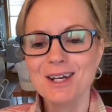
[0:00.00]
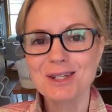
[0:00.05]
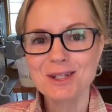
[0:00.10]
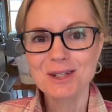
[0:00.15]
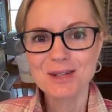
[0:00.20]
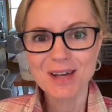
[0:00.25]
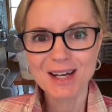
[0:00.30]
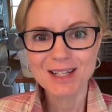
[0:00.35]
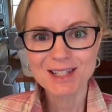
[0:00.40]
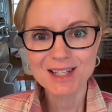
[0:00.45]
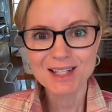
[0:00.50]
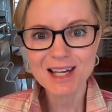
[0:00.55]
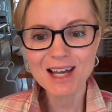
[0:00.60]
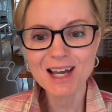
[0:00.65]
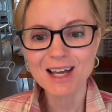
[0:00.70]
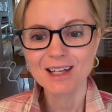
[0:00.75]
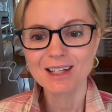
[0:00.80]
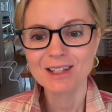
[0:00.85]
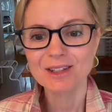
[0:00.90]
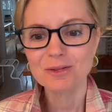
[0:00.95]
So that's
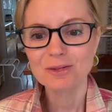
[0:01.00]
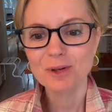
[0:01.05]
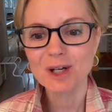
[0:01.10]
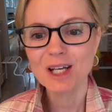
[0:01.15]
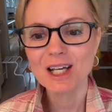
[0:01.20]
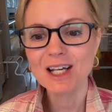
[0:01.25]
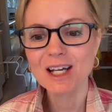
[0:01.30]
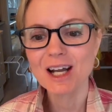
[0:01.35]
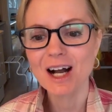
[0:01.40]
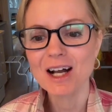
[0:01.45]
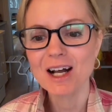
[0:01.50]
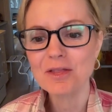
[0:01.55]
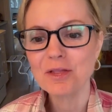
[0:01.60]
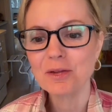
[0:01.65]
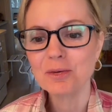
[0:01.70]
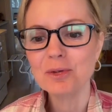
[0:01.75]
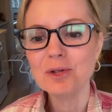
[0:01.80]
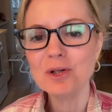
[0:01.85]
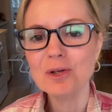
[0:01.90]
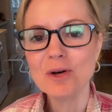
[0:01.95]
it. We
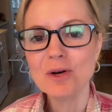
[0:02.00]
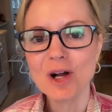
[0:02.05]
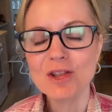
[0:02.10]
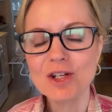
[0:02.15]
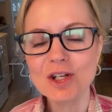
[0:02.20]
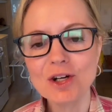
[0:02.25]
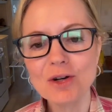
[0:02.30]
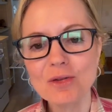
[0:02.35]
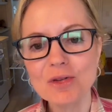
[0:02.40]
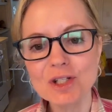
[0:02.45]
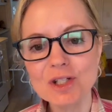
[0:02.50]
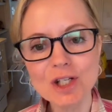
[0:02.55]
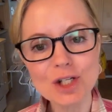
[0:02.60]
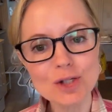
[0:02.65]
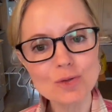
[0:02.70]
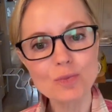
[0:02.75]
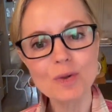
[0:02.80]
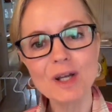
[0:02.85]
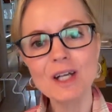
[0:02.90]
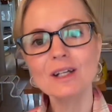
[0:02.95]
got through. You know, this
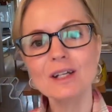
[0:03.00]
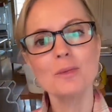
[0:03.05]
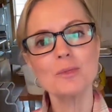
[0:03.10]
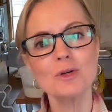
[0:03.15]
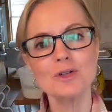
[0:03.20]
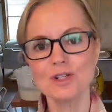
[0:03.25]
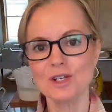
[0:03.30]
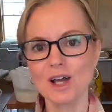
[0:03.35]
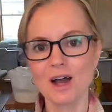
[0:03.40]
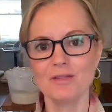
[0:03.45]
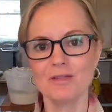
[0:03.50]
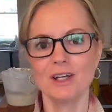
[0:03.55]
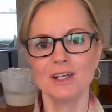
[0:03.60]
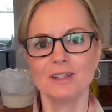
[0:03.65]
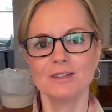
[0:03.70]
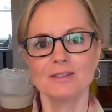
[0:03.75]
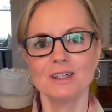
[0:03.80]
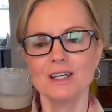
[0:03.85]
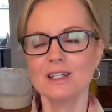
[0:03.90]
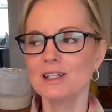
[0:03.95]
is week number 7.